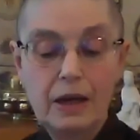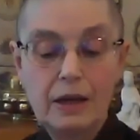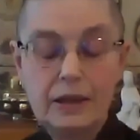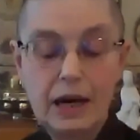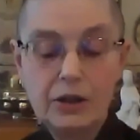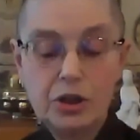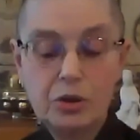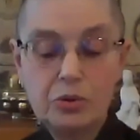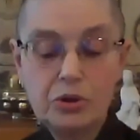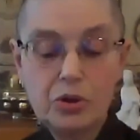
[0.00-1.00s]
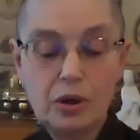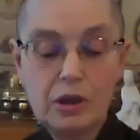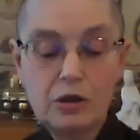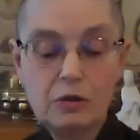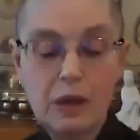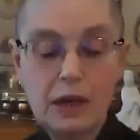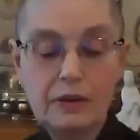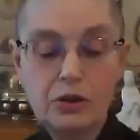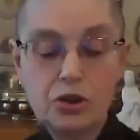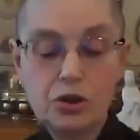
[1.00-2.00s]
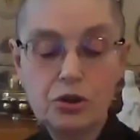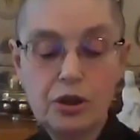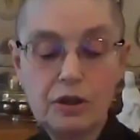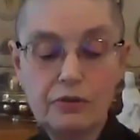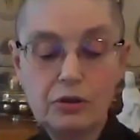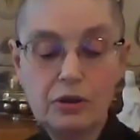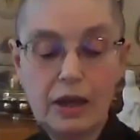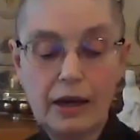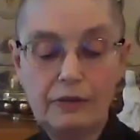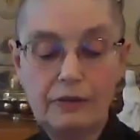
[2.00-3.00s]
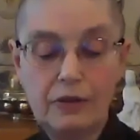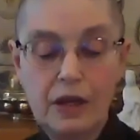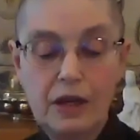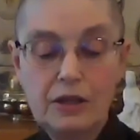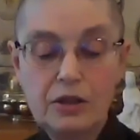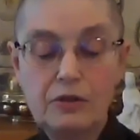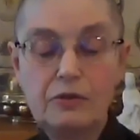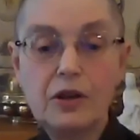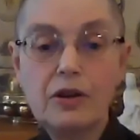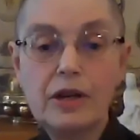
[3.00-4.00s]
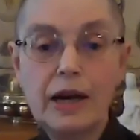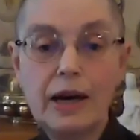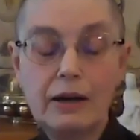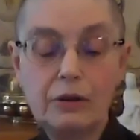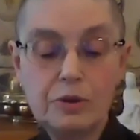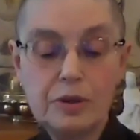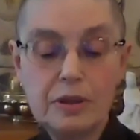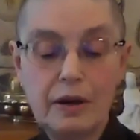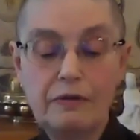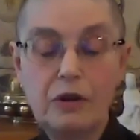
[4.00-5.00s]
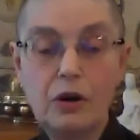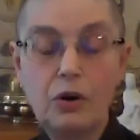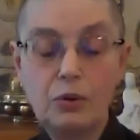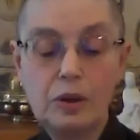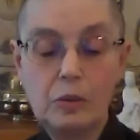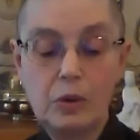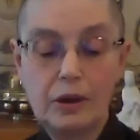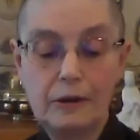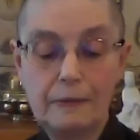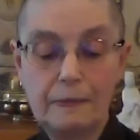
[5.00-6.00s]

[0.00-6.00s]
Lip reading: Now she was going to make the journey of her life to the very house of the Holy One.